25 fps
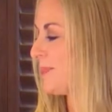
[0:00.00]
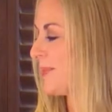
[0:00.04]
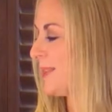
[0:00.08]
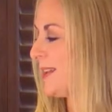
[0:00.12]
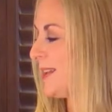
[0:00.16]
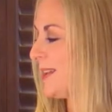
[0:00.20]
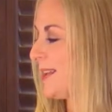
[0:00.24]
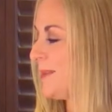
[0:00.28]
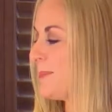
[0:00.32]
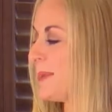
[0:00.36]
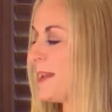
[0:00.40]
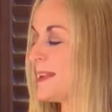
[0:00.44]

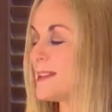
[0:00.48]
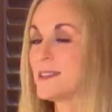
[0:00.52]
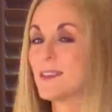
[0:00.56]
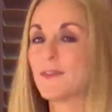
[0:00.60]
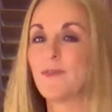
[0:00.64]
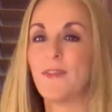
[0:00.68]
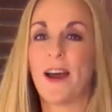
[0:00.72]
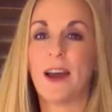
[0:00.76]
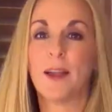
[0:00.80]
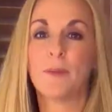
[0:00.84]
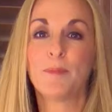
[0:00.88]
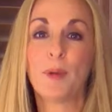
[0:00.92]
It meant to
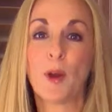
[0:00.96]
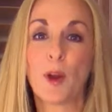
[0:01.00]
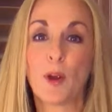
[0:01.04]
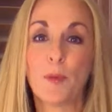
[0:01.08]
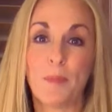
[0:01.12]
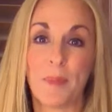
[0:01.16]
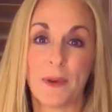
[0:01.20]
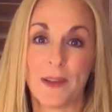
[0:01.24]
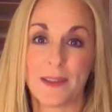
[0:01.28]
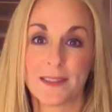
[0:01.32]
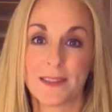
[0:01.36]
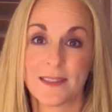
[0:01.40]
find
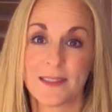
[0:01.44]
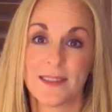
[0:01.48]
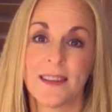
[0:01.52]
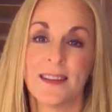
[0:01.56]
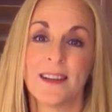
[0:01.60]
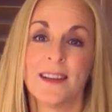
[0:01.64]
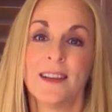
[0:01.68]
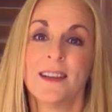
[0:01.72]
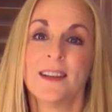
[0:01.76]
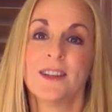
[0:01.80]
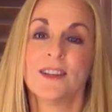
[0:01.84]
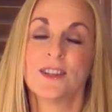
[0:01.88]
purpose.
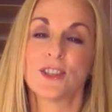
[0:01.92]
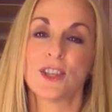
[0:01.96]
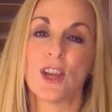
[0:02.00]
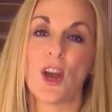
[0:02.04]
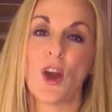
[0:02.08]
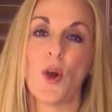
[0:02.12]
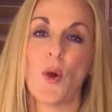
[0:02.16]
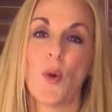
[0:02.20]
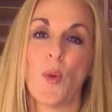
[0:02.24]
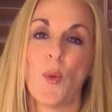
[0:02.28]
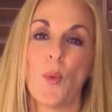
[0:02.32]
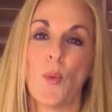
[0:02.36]

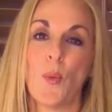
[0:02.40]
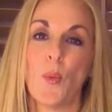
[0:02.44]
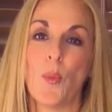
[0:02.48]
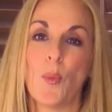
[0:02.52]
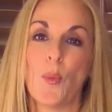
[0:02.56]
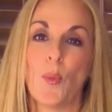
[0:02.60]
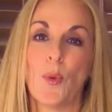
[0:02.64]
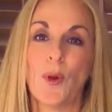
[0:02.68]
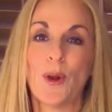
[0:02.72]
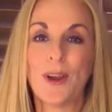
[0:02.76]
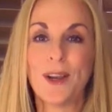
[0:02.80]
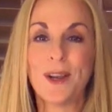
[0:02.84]
So
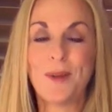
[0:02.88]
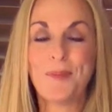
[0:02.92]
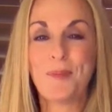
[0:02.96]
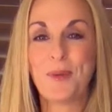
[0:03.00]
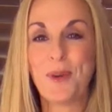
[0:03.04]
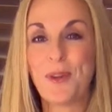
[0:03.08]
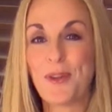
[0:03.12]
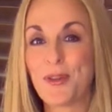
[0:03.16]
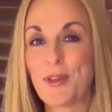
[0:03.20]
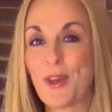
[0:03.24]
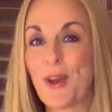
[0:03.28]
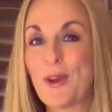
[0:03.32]
we're gonna
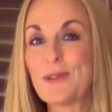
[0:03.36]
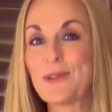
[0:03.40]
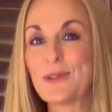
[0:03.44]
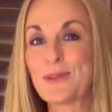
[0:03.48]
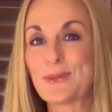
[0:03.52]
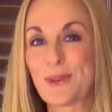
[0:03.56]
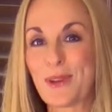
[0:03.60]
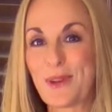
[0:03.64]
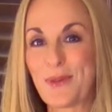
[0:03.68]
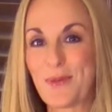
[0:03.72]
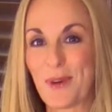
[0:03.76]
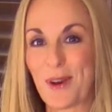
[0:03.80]
put those
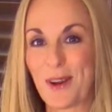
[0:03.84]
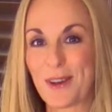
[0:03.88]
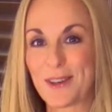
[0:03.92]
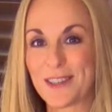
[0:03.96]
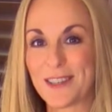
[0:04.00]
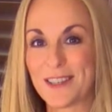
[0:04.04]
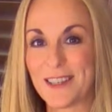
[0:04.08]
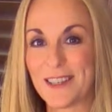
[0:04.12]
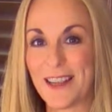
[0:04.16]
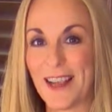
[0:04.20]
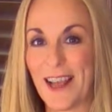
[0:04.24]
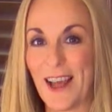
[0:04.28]
3
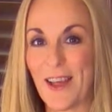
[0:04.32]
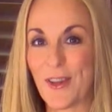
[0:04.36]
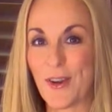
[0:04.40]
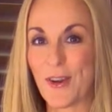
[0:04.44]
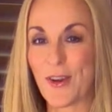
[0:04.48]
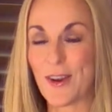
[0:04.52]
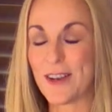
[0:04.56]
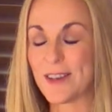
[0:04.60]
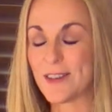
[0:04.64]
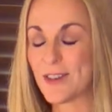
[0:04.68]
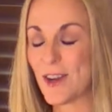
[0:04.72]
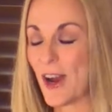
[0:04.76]
words together
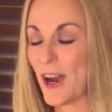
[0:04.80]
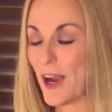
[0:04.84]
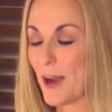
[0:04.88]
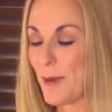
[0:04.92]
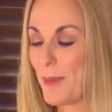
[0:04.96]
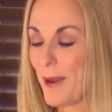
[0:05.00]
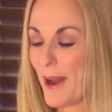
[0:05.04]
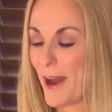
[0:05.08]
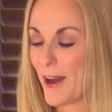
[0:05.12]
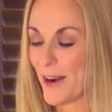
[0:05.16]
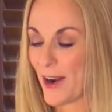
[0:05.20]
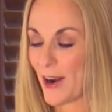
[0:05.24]
and talk
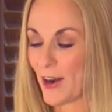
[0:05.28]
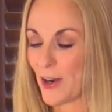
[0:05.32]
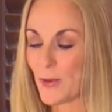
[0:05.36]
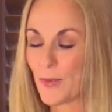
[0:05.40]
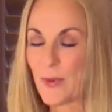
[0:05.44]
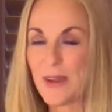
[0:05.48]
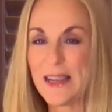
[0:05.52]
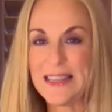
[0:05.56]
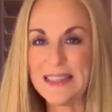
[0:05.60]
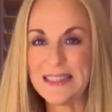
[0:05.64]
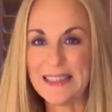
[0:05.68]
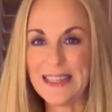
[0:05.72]
about our
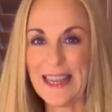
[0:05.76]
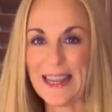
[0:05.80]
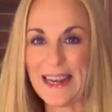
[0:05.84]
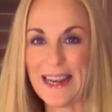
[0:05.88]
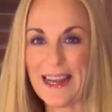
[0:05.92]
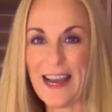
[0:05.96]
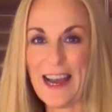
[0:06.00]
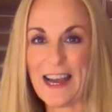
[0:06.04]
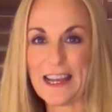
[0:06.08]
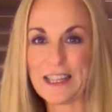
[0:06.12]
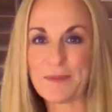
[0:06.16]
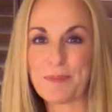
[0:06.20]

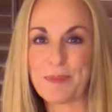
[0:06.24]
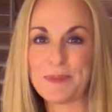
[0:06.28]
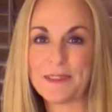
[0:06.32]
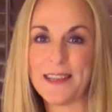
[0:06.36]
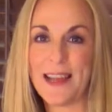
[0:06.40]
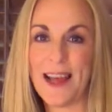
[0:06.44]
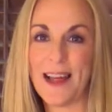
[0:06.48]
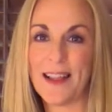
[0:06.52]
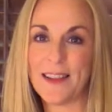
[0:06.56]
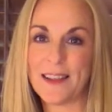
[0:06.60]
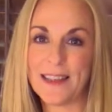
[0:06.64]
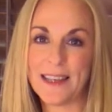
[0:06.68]
Louisiana
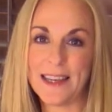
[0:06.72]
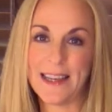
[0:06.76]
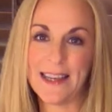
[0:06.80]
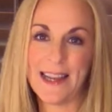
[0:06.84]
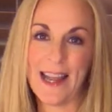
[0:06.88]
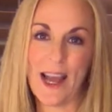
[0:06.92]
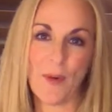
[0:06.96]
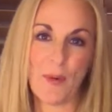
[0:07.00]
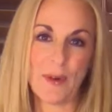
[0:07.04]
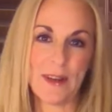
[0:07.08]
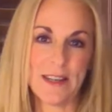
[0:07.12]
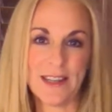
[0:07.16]
hospitality
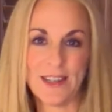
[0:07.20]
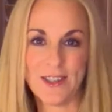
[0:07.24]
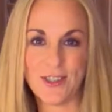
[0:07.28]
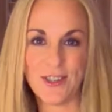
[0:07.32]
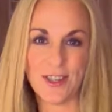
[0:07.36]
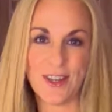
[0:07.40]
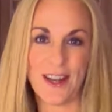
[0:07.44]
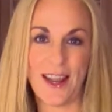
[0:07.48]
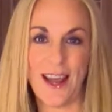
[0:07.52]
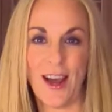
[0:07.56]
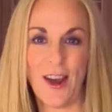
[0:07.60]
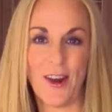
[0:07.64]
and how we
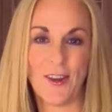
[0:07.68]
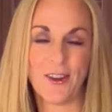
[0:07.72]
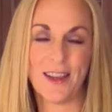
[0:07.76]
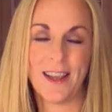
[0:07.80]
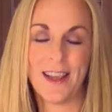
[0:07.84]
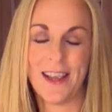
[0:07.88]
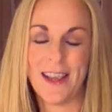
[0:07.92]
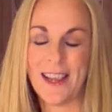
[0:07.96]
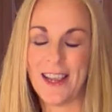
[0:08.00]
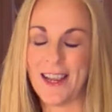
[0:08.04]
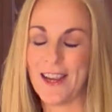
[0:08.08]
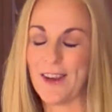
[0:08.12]
dish it out
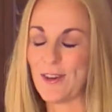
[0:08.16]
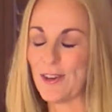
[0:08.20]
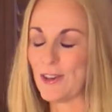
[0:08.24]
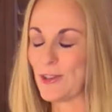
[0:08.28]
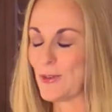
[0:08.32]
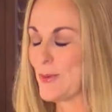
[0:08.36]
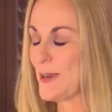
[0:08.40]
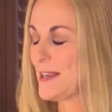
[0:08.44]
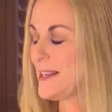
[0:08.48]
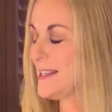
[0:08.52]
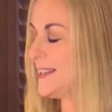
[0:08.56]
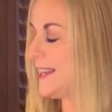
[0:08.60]
here
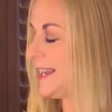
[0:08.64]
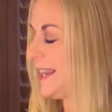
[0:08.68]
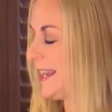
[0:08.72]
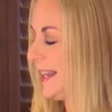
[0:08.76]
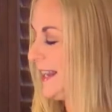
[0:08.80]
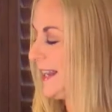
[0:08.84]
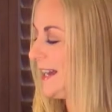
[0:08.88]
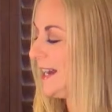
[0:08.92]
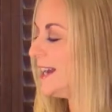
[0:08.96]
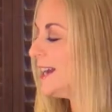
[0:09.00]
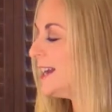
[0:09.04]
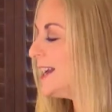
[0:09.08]
in
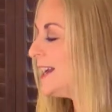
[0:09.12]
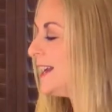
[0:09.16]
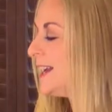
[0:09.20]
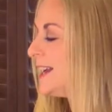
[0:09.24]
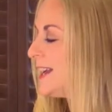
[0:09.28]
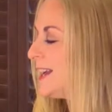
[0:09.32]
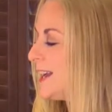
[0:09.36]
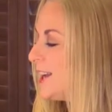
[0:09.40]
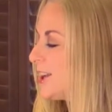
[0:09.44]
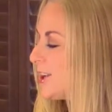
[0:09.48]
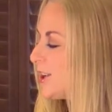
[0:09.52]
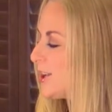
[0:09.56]
Louisiana.
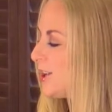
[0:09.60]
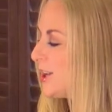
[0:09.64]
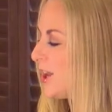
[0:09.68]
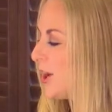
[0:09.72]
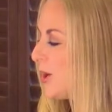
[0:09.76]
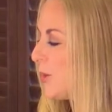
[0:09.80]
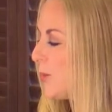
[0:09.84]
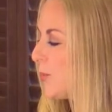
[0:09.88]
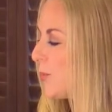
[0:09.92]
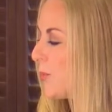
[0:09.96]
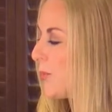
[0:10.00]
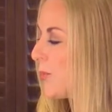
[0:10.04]
You
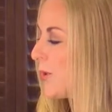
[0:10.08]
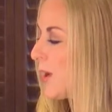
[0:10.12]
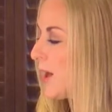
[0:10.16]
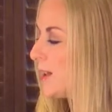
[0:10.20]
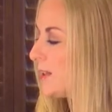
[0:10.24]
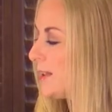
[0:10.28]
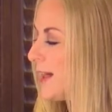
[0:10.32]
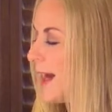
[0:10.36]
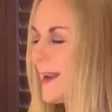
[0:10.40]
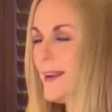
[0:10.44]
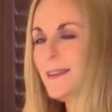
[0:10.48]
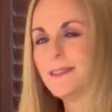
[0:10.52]
know,
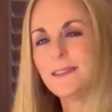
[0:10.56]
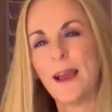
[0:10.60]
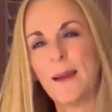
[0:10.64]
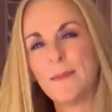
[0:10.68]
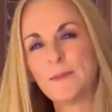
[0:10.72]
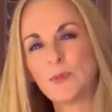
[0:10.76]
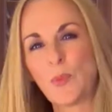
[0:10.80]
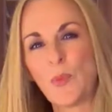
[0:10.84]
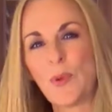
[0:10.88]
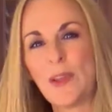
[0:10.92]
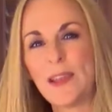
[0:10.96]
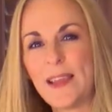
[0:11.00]
a lot of
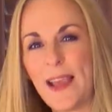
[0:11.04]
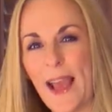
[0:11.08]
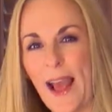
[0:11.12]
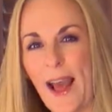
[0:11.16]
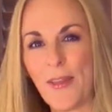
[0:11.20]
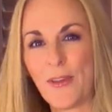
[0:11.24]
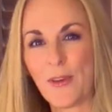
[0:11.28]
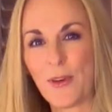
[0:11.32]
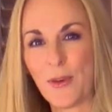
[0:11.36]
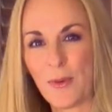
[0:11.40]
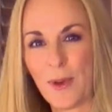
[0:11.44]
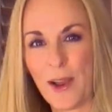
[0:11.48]
times when we
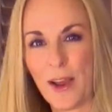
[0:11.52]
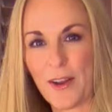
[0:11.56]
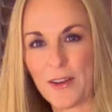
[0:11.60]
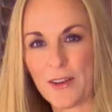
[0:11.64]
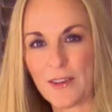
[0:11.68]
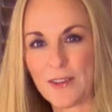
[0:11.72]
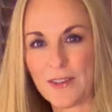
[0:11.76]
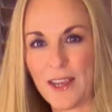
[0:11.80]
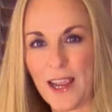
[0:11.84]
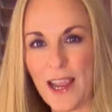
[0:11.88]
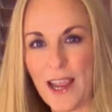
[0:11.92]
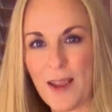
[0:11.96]
gather around
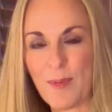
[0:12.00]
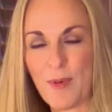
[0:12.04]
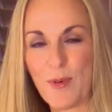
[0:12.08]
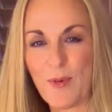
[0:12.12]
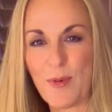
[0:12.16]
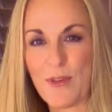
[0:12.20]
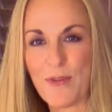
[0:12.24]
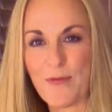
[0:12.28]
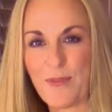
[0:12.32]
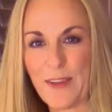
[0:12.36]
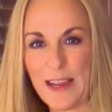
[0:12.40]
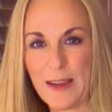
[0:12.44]
our table
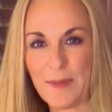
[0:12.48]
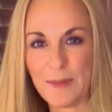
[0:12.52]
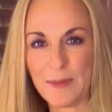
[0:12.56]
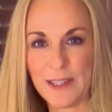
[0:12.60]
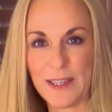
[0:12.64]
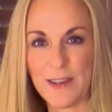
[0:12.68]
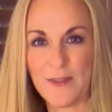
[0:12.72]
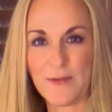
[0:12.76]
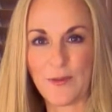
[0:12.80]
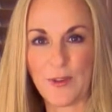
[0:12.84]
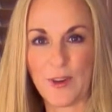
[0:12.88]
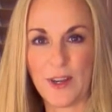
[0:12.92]
with
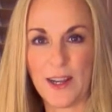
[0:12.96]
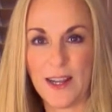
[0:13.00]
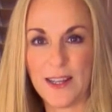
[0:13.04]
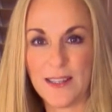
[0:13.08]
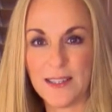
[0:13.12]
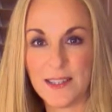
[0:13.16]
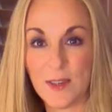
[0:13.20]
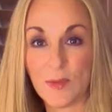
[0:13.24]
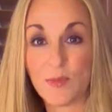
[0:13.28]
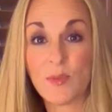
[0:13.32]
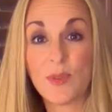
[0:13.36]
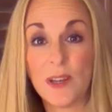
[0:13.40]
family and
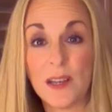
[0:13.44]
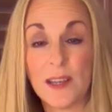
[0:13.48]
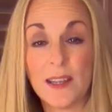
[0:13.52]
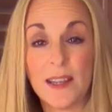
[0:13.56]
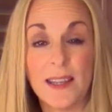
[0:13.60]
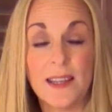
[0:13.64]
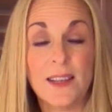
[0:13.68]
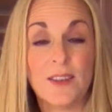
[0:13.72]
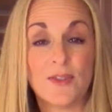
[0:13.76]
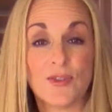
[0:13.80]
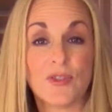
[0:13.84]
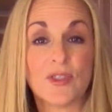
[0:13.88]
friends, it
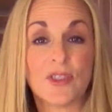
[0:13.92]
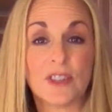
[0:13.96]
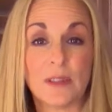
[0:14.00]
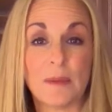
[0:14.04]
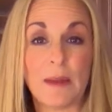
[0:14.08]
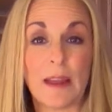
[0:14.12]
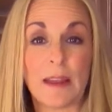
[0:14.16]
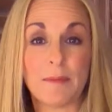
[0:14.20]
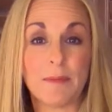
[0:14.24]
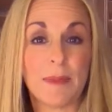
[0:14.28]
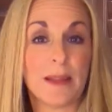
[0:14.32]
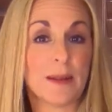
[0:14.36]
really is just to
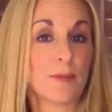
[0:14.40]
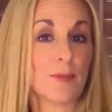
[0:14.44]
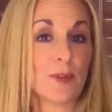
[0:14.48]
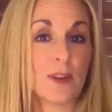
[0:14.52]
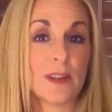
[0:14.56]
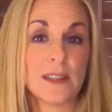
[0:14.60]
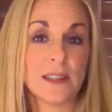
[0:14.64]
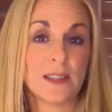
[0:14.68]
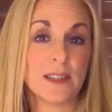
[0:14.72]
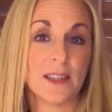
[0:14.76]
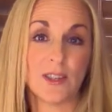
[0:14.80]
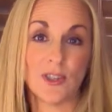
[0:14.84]
make
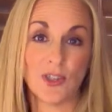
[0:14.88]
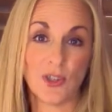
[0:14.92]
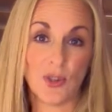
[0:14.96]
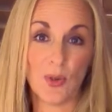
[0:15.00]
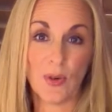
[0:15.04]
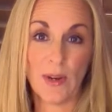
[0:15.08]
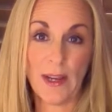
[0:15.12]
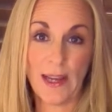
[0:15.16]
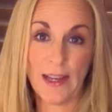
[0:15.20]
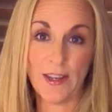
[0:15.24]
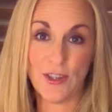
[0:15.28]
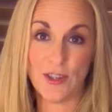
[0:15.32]
memories and
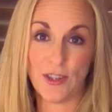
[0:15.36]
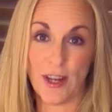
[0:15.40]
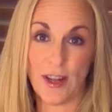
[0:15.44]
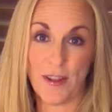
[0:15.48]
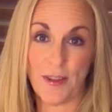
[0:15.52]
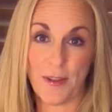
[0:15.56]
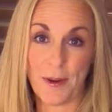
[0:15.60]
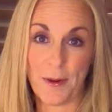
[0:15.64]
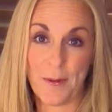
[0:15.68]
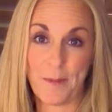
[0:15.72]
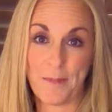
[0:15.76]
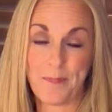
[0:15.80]
enjoy each
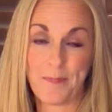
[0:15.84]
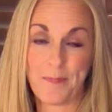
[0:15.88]
other.